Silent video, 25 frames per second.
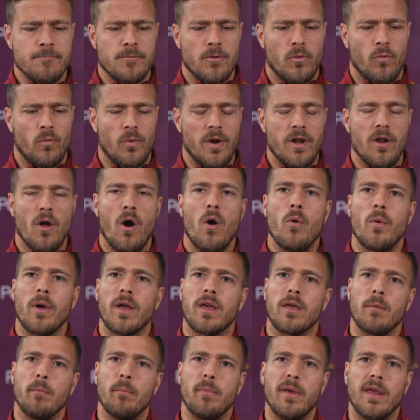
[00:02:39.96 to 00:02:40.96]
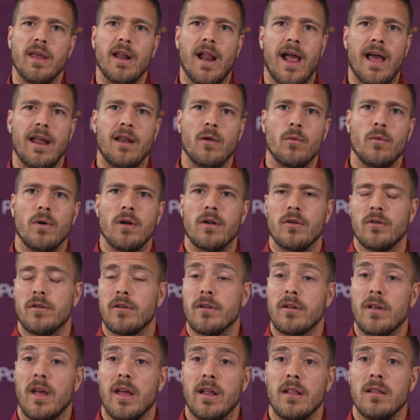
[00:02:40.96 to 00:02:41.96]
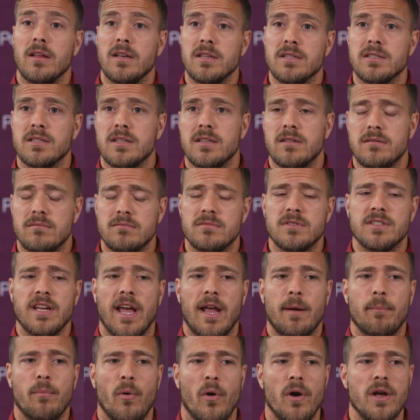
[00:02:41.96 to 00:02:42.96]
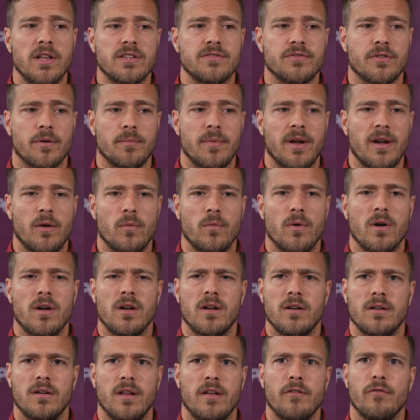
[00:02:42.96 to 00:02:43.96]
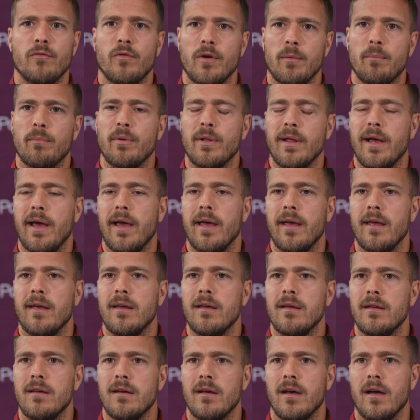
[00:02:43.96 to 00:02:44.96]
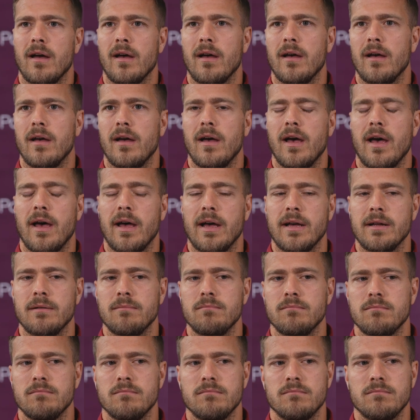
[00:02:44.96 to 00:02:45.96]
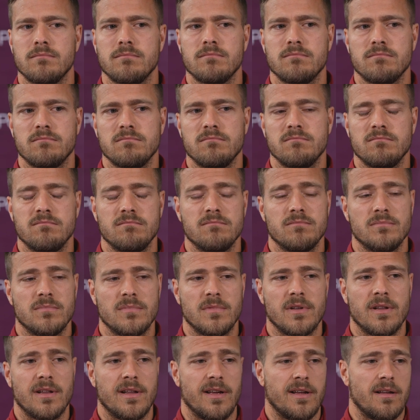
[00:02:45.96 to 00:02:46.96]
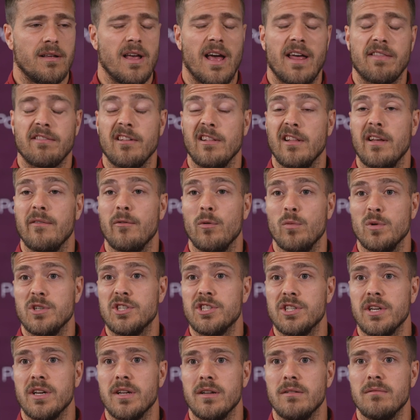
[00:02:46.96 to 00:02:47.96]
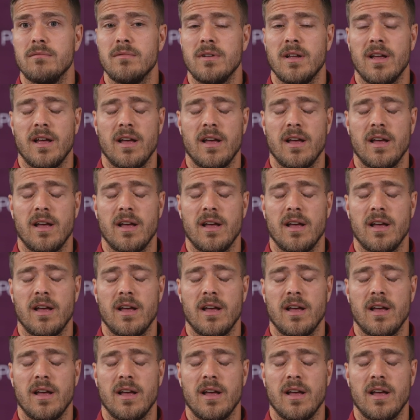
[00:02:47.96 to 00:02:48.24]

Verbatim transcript: we know we can beat anyone, or at least take points from anyone if we play at the level we should.